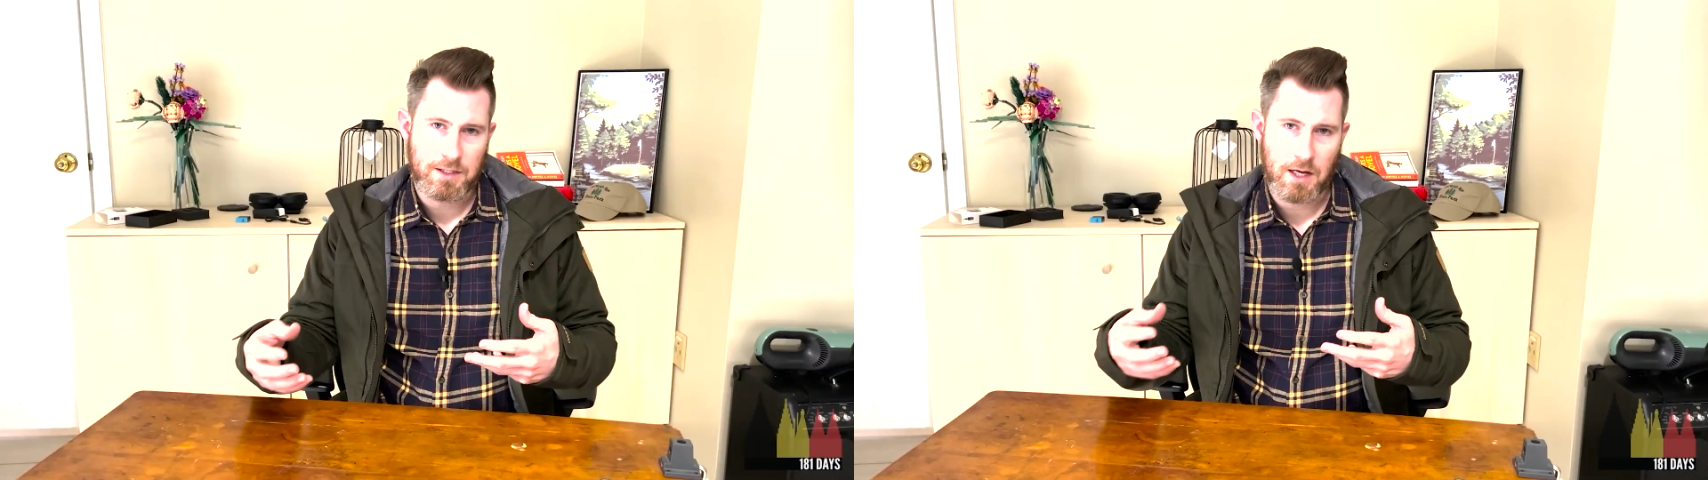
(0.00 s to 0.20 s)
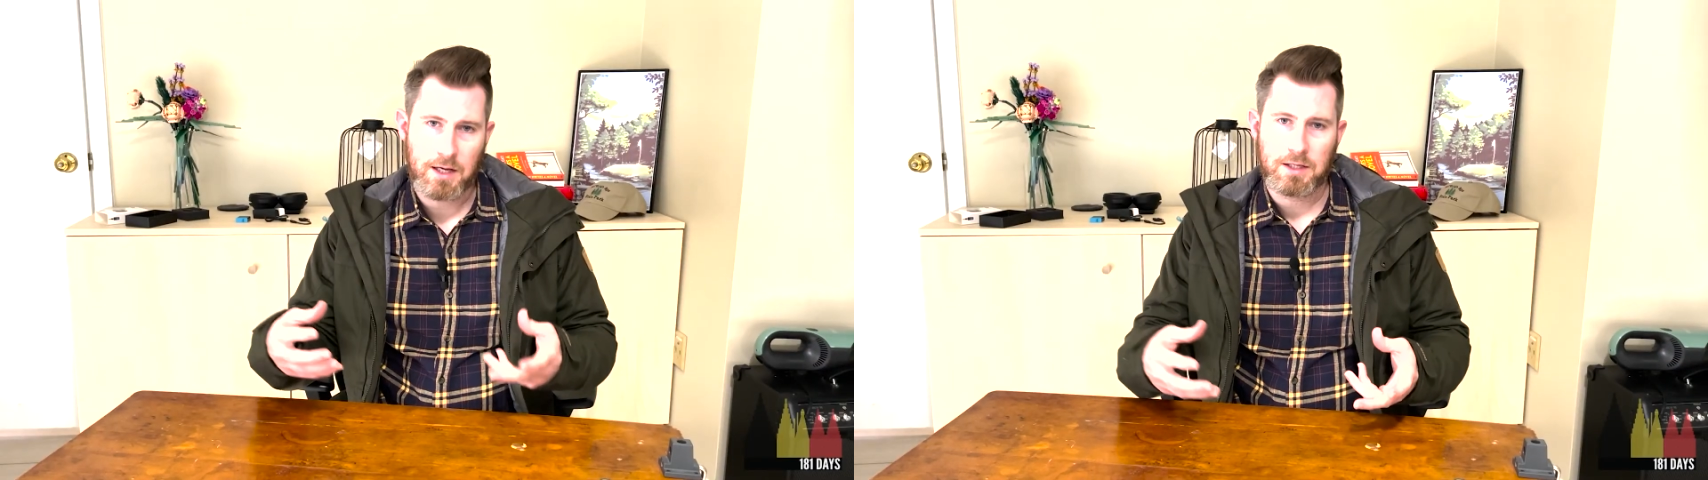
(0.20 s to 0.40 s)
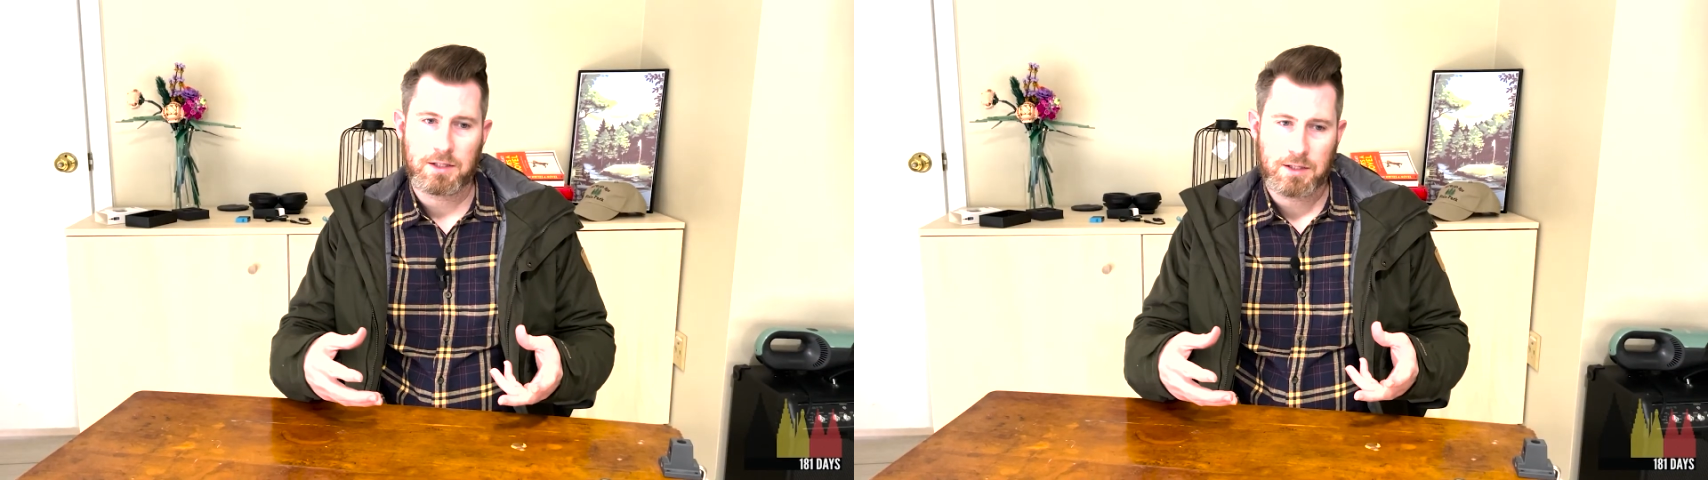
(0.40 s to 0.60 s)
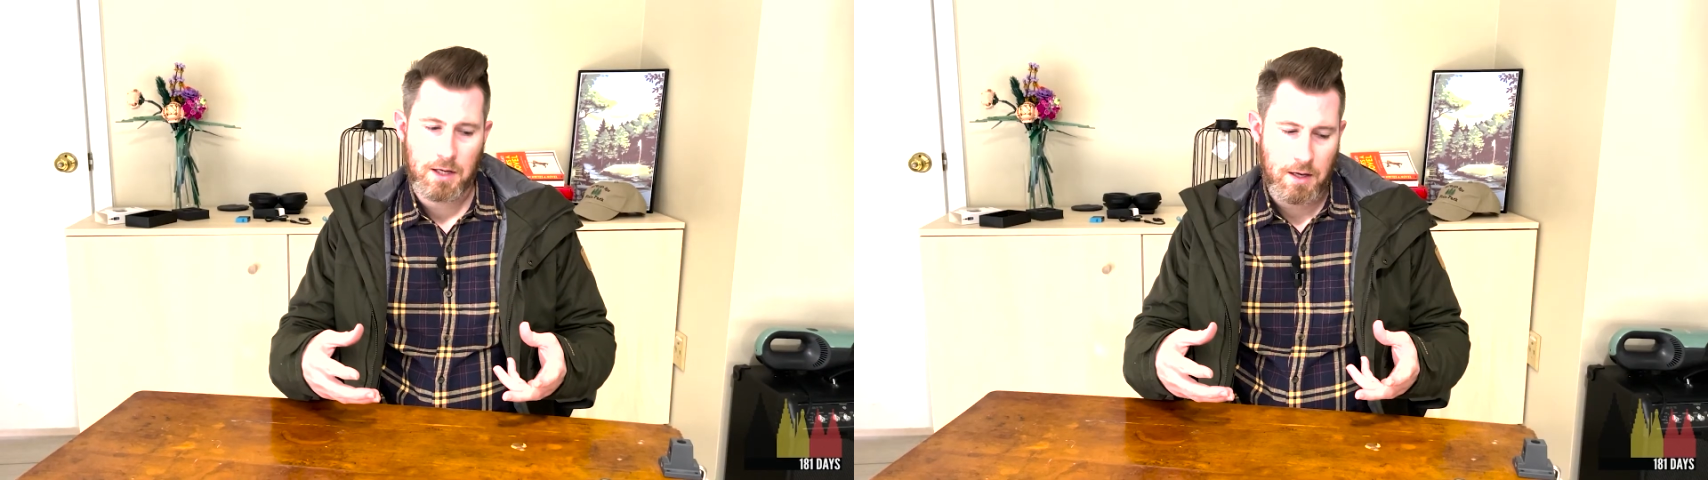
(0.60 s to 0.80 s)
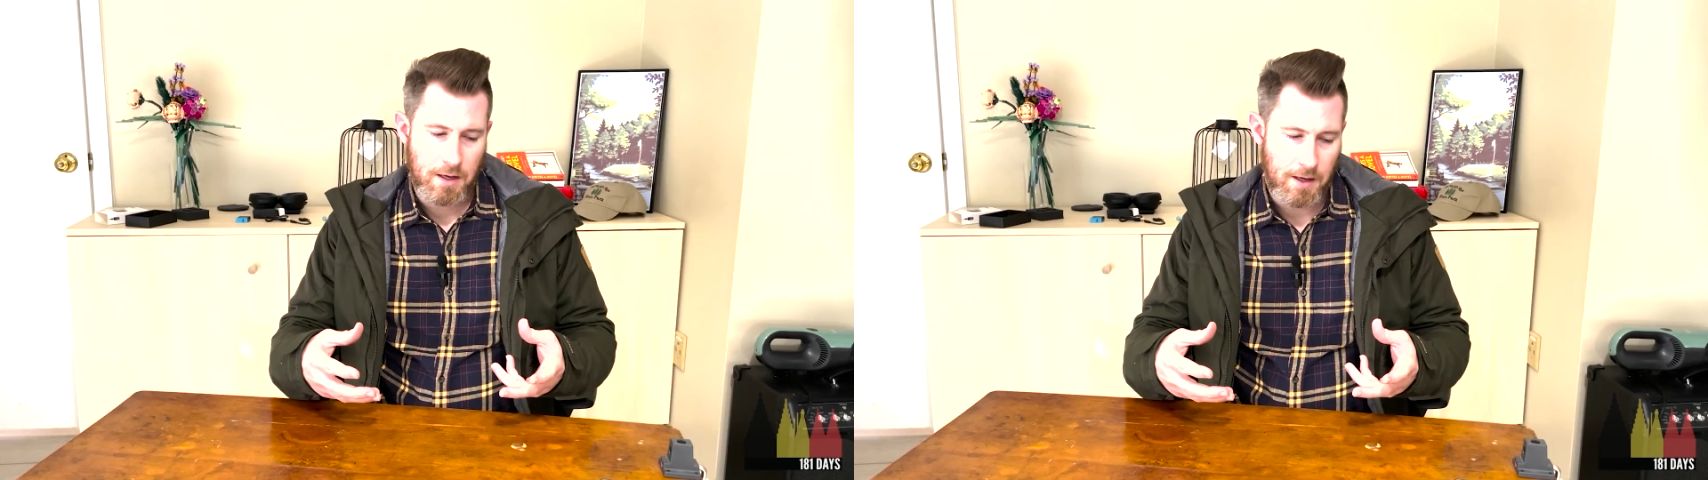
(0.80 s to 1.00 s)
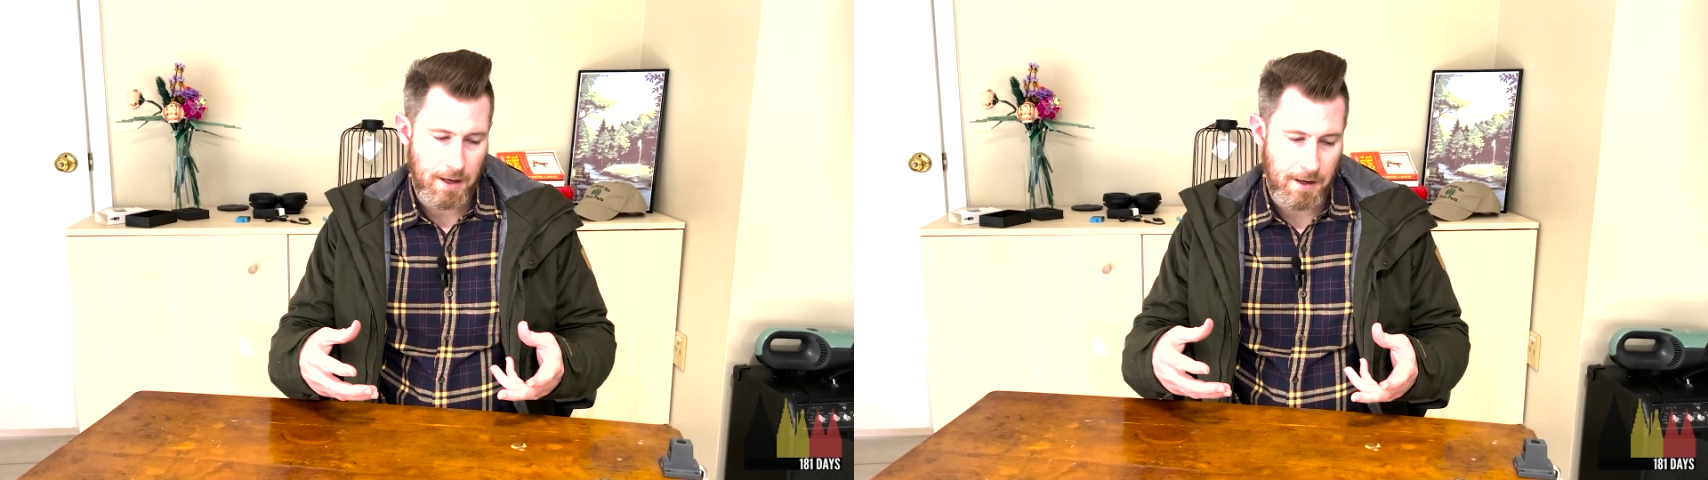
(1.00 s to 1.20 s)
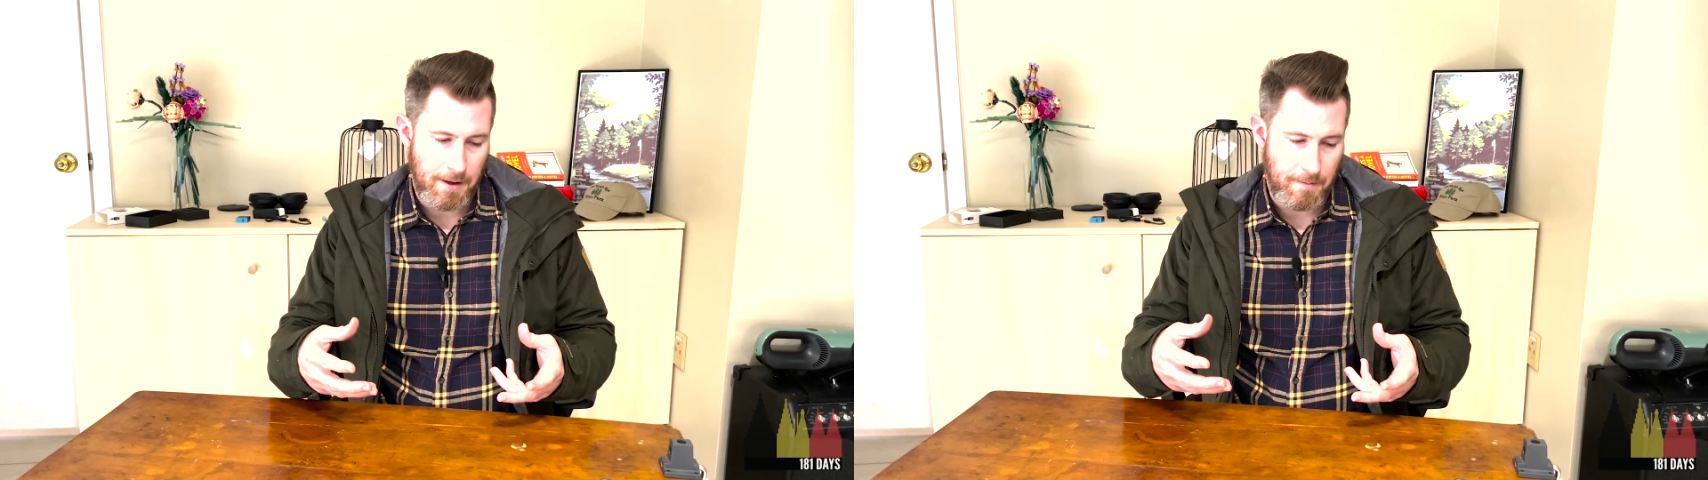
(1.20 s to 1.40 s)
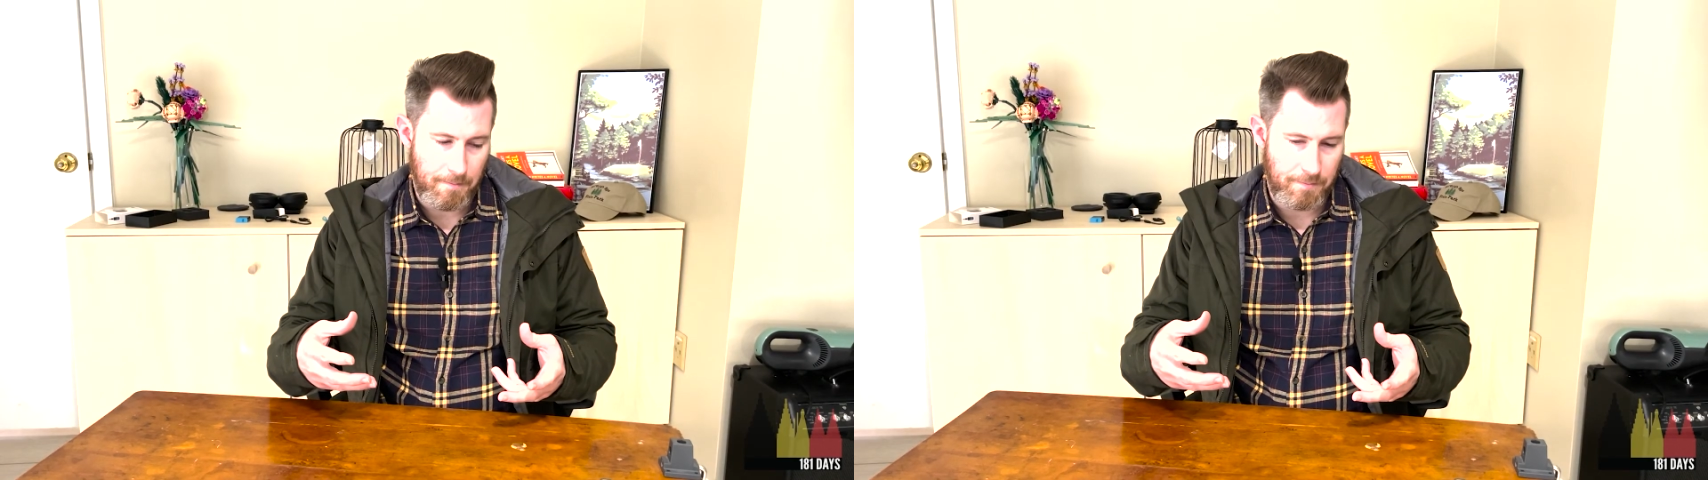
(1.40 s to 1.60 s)
nice
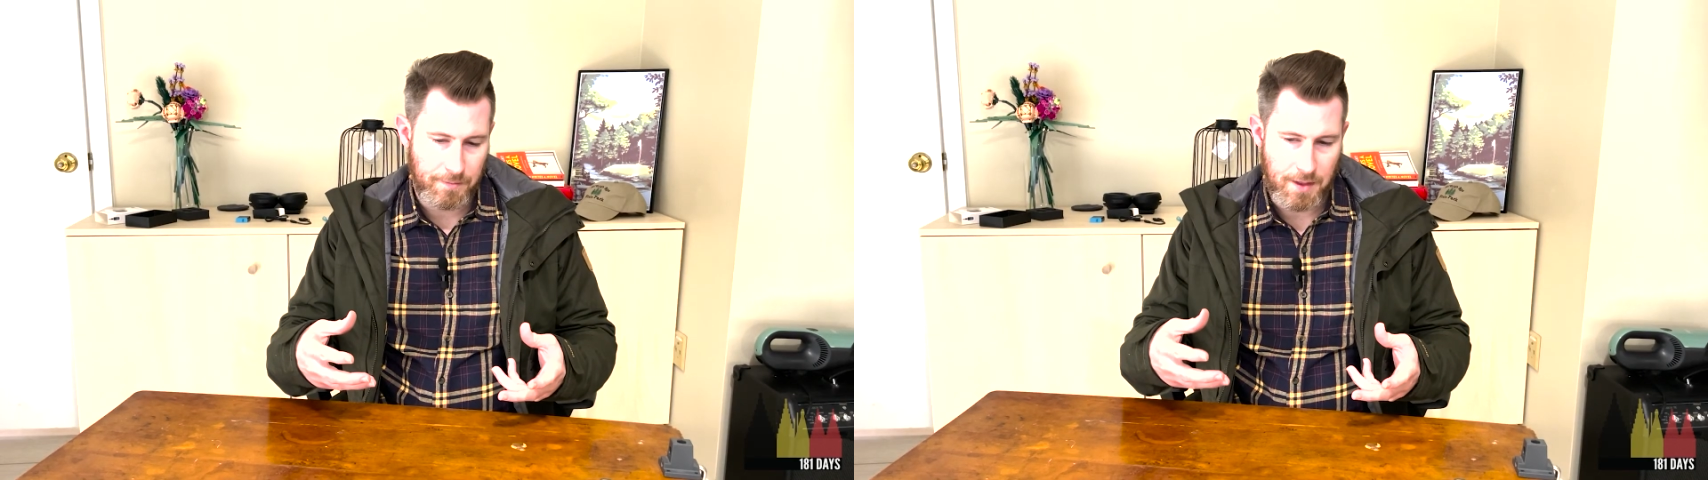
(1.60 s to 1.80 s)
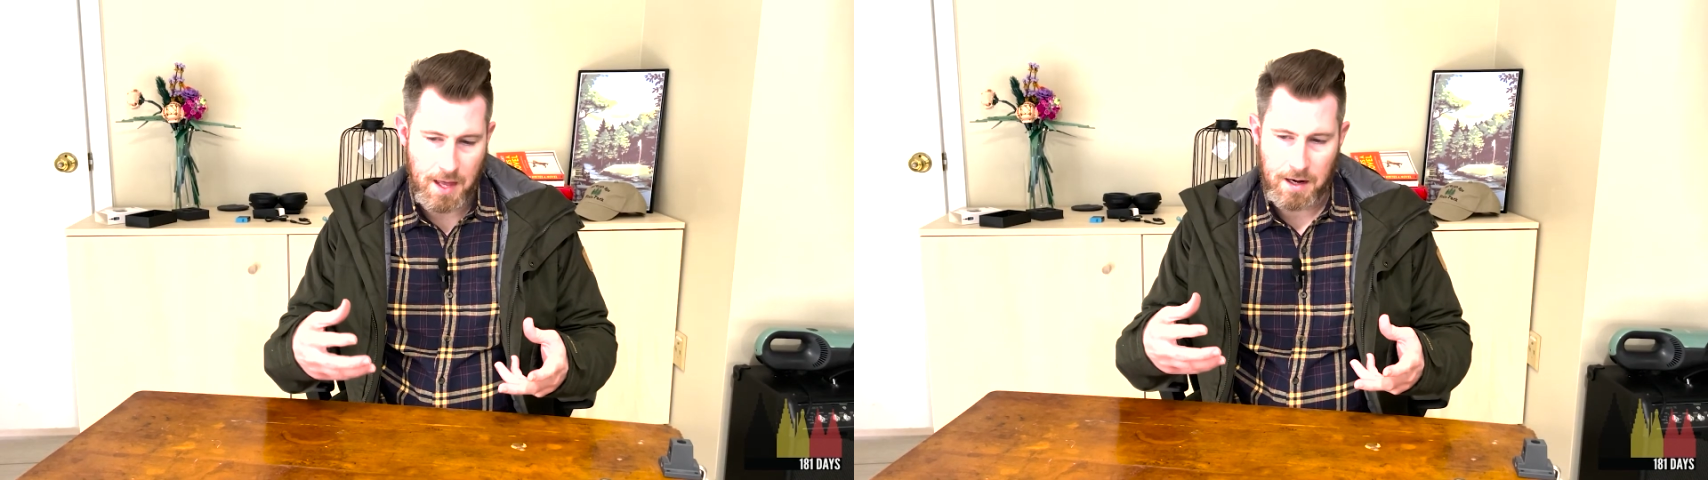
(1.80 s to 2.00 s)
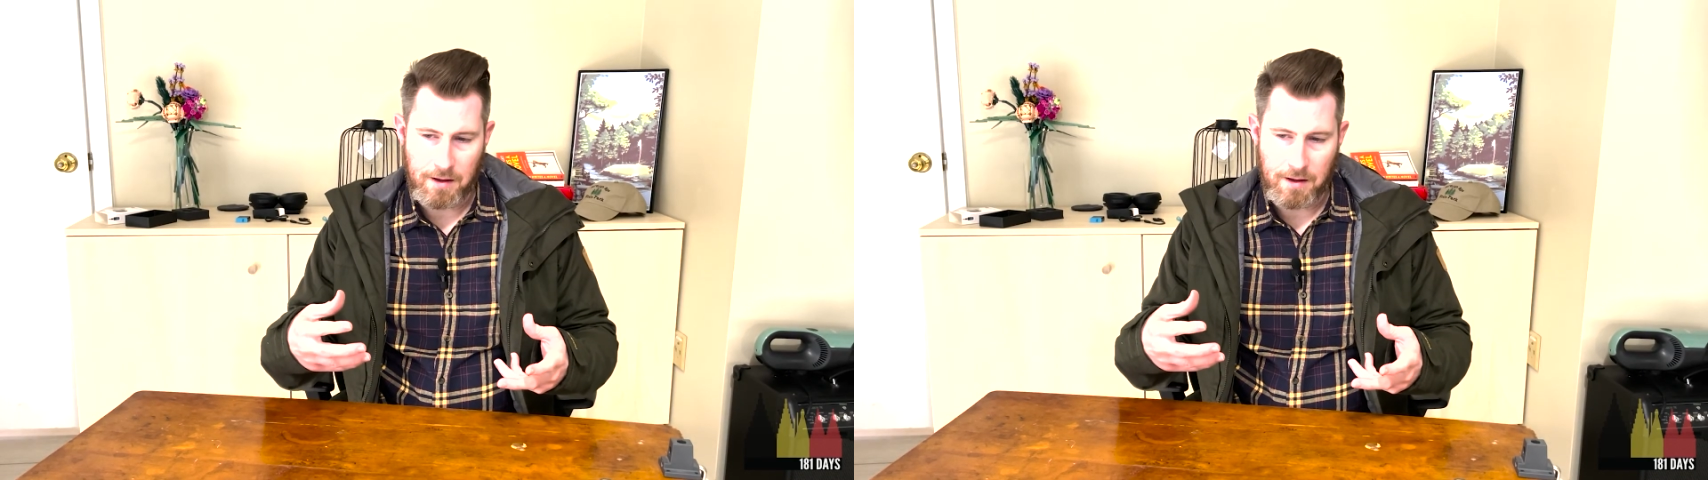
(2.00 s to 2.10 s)
that